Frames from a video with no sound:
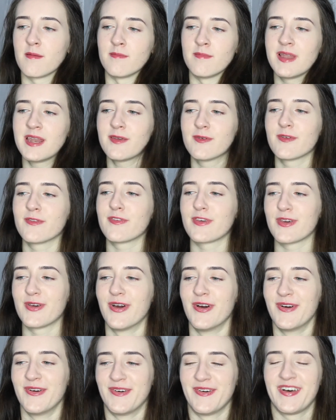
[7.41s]
mini review
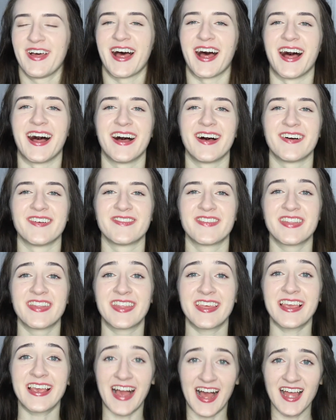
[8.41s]
of
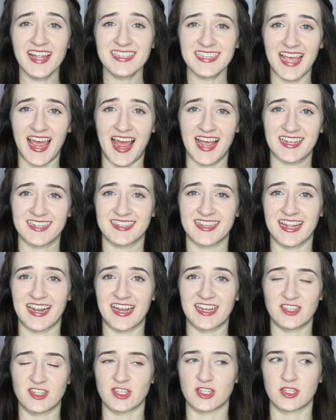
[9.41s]
the contacts that
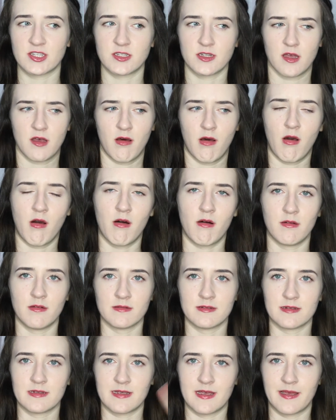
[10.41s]
I just
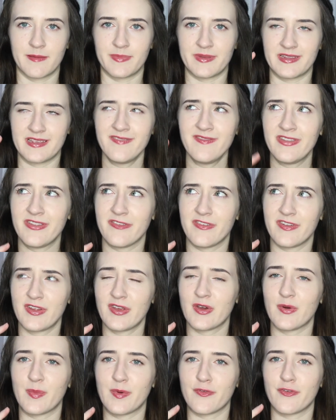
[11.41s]
hauled, I believe in the
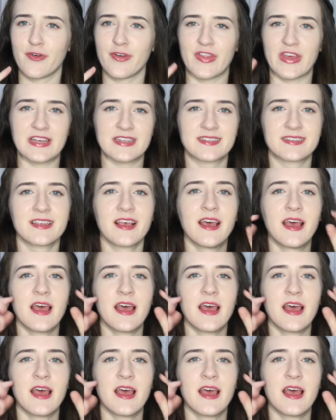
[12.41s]
video before this.